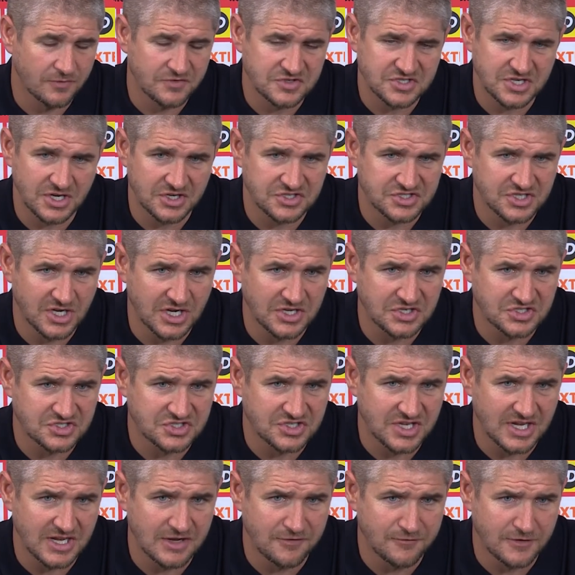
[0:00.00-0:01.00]
Obviously, I signed
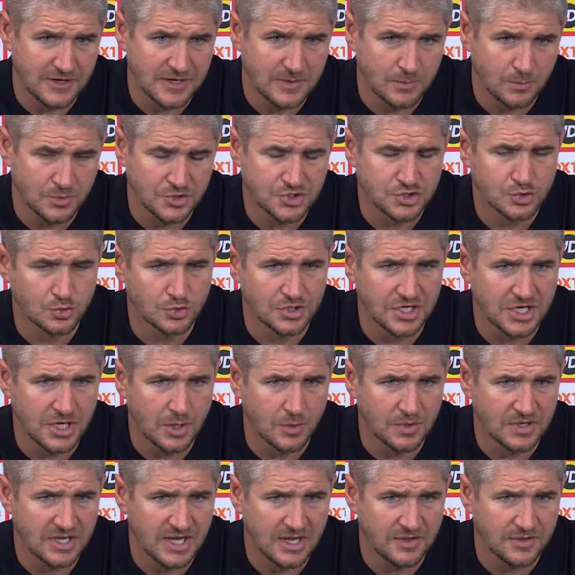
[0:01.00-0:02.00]
Stevie, with Geordie
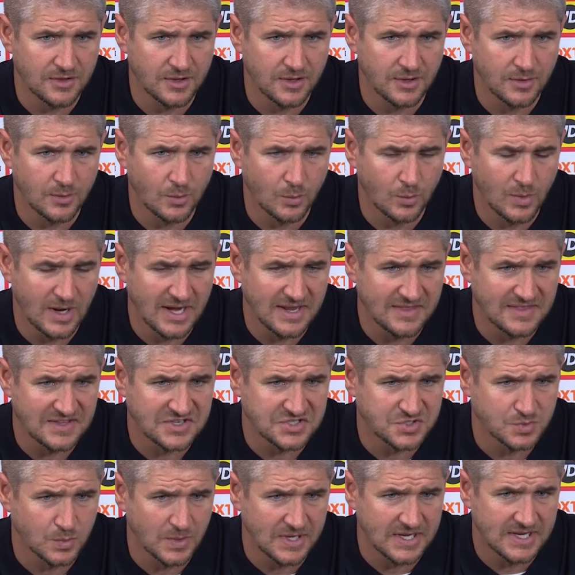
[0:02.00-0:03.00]
going the other way
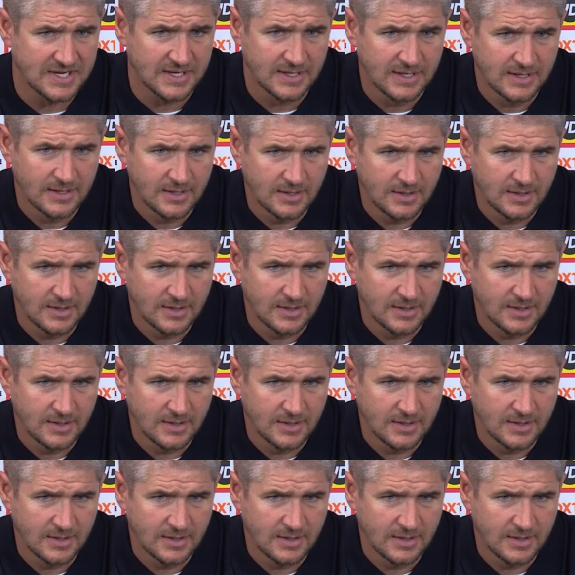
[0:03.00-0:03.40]
this week.